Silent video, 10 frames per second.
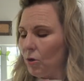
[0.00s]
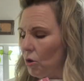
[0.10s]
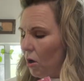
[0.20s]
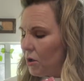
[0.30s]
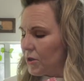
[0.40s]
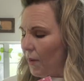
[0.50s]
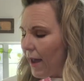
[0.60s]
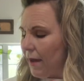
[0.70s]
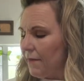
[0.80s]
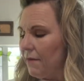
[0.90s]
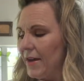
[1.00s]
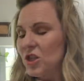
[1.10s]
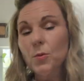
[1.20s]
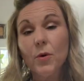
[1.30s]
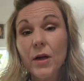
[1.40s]
you'll also have a
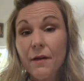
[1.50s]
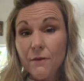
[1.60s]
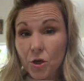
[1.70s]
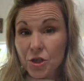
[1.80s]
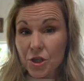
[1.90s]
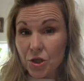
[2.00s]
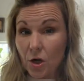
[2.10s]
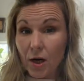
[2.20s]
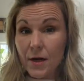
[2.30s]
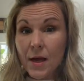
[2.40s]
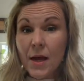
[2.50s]
vegetable conversion chart.